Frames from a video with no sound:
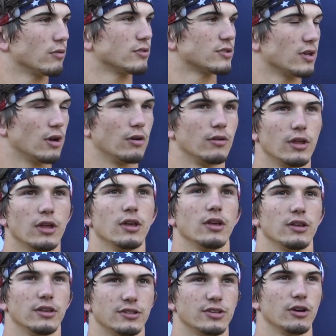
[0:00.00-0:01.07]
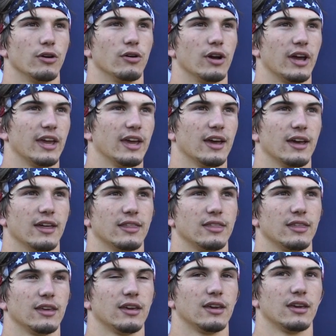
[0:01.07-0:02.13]
Right. So I
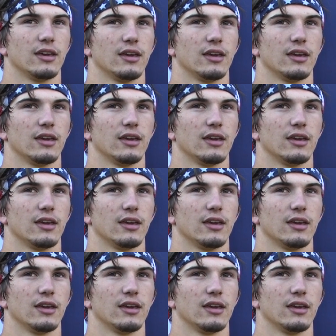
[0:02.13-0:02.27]
think.